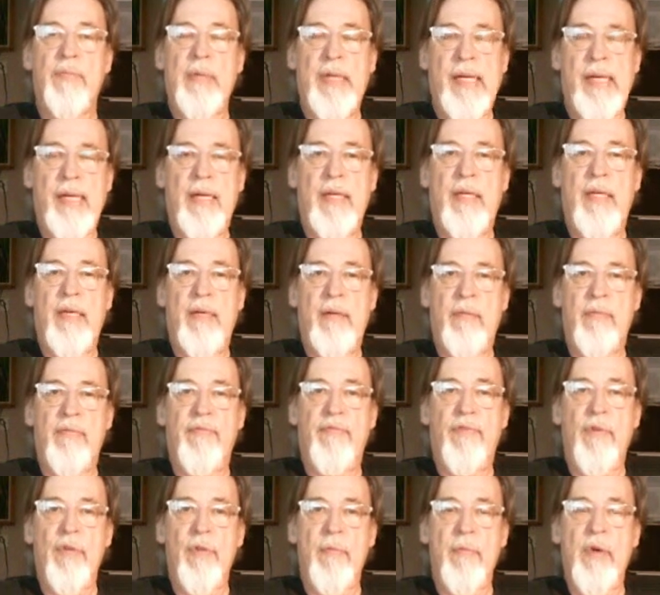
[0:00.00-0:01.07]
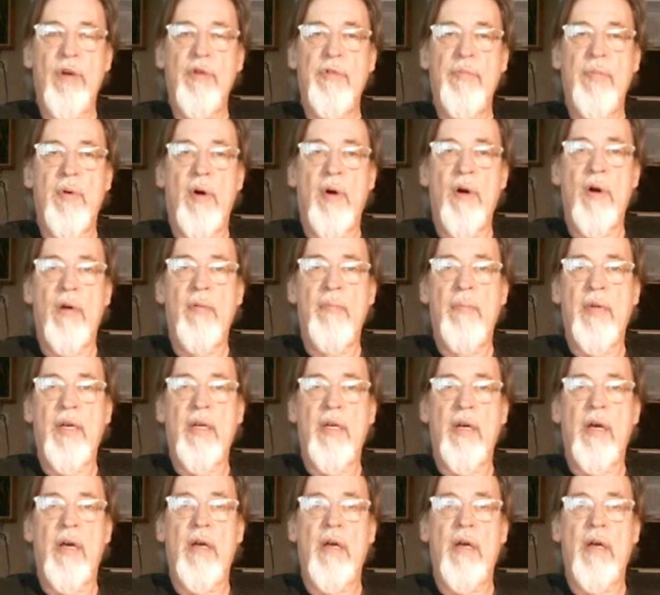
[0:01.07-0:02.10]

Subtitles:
for the most part because